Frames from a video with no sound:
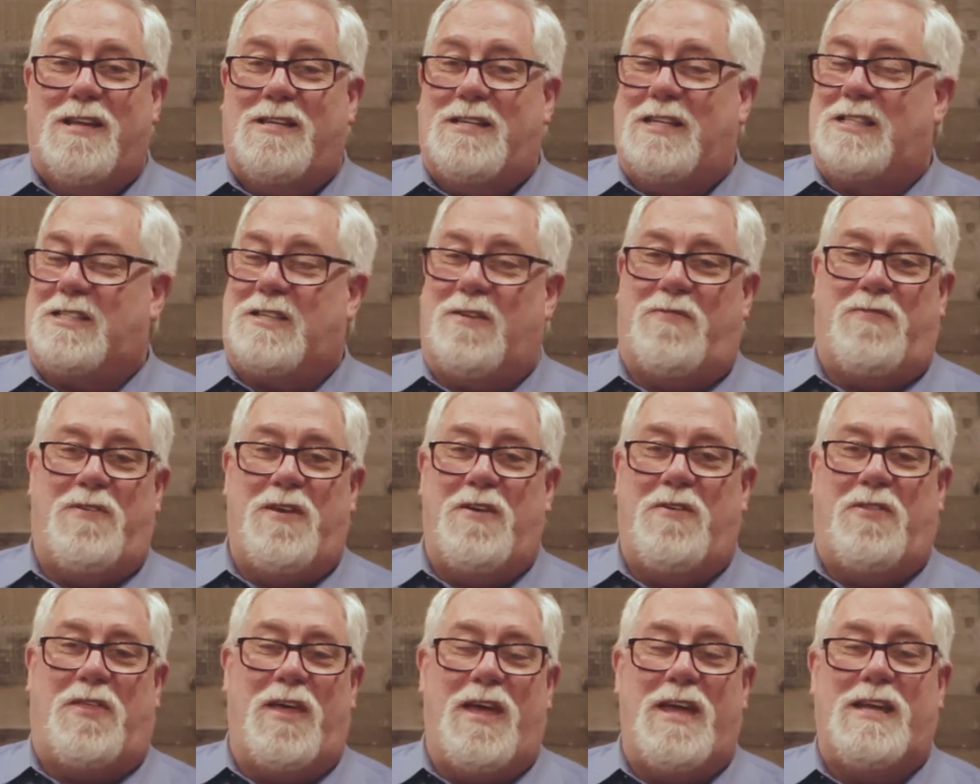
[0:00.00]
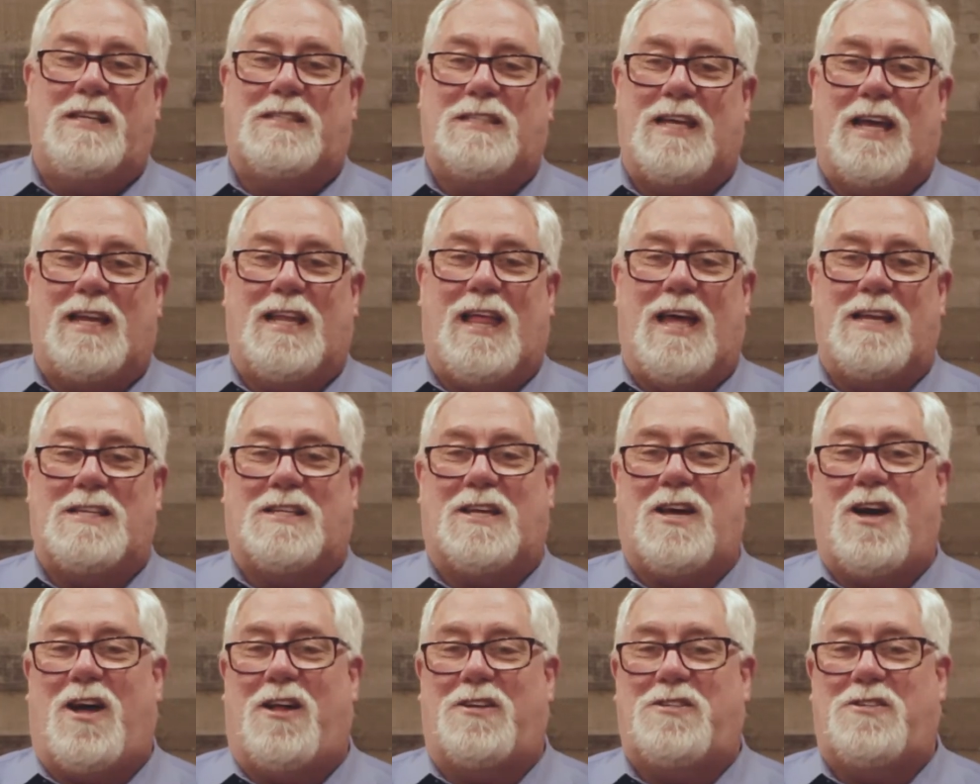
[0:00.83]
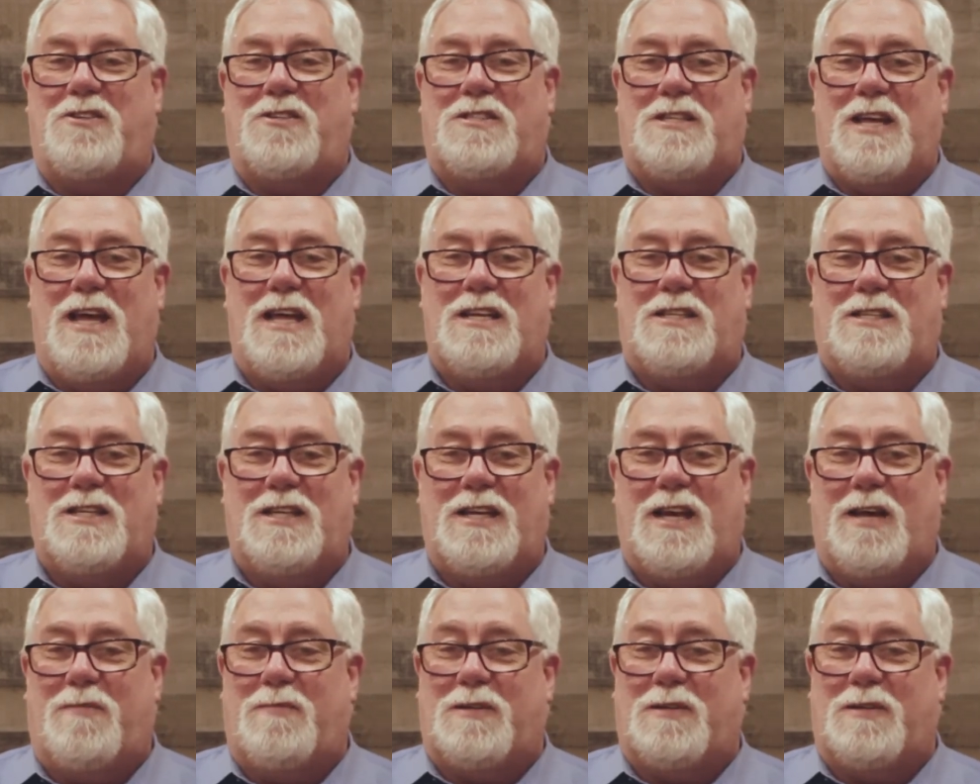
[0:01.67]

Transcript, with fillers: Just a few things I'd like to call to your attention.